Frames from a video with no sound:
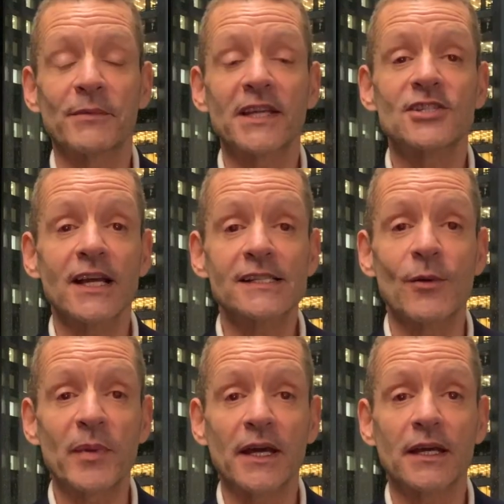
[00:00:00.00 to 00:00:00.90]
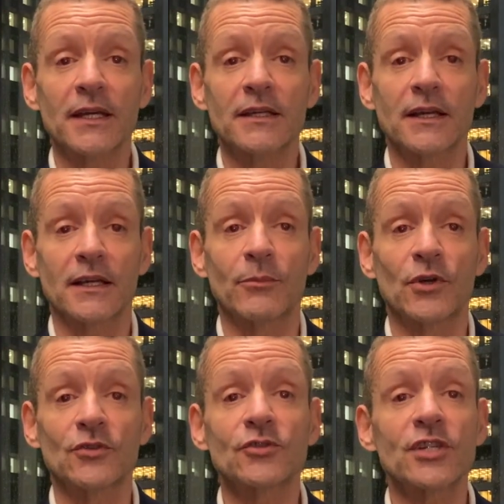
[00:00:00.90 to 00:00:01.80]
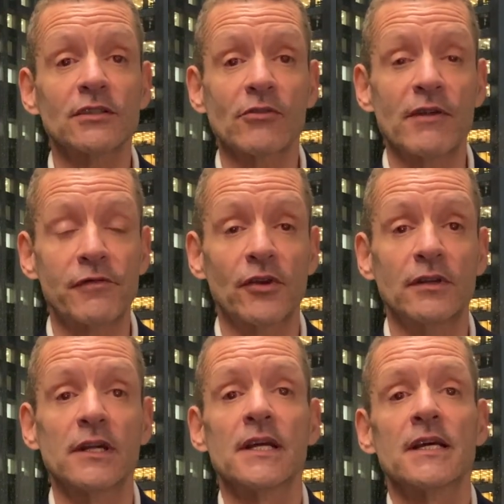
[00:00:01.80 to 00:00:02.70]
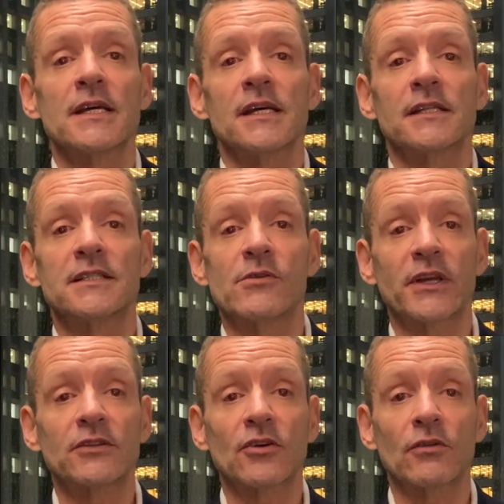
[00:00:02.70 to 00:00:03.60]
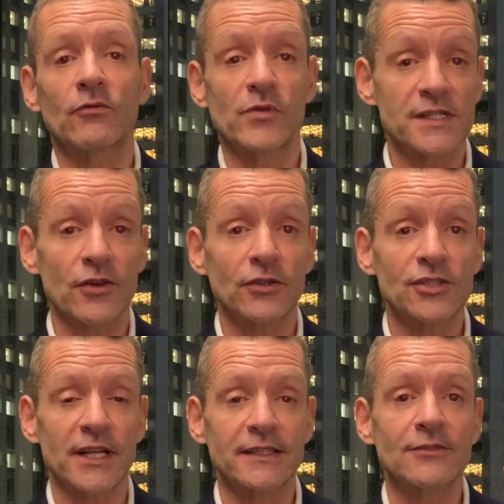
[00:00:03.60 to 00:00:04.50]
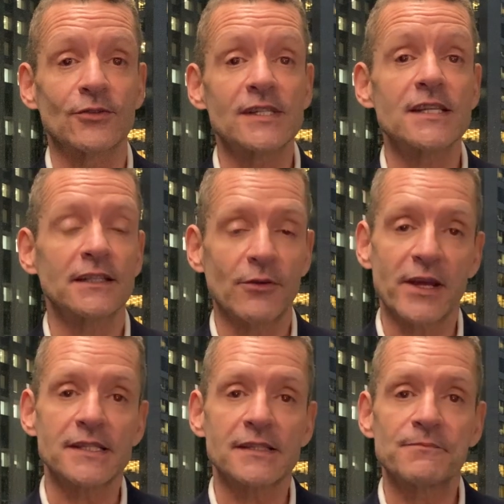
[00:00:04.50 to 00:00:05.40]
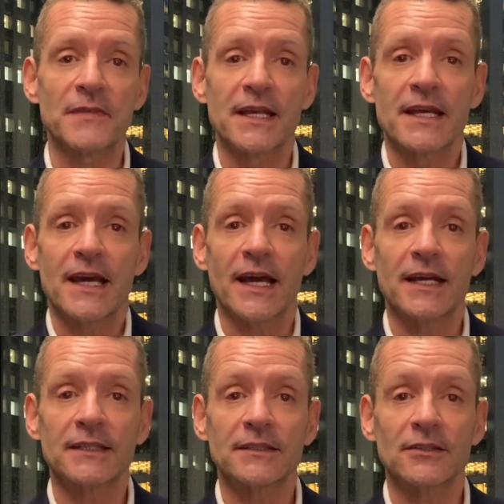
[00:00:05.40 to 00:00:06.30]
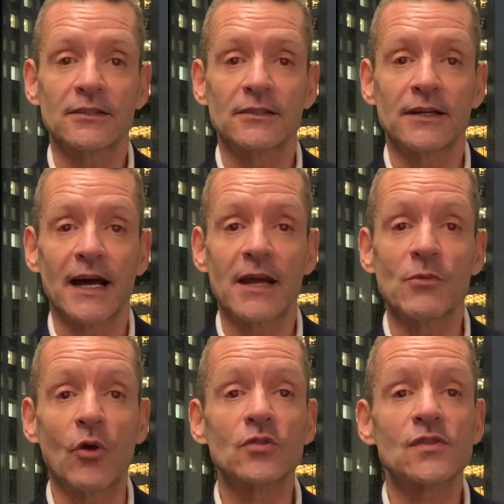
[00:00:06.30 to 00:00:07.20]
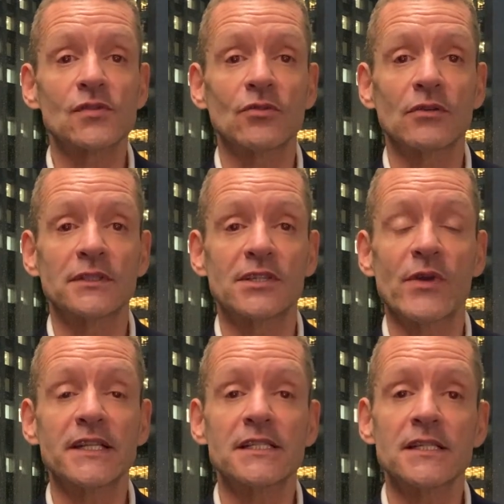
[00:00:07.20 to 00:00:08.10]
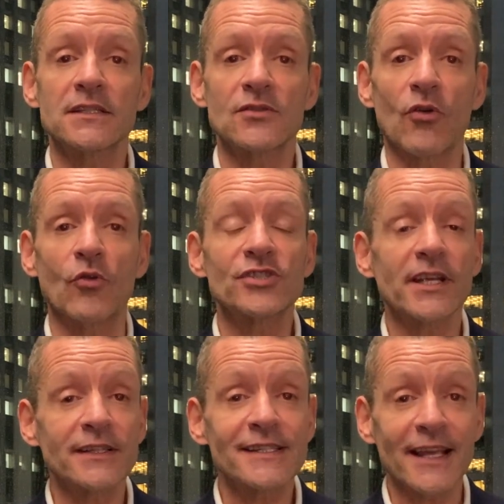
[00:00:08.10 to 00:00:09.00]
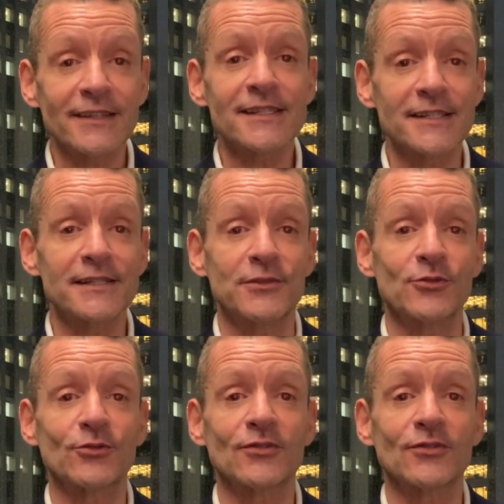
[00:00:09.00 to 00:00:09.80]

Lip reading: Richard Sempéré. I am an oceanographer, Director of Research at CNRS. And I'm also directing the Ocean Science Institute,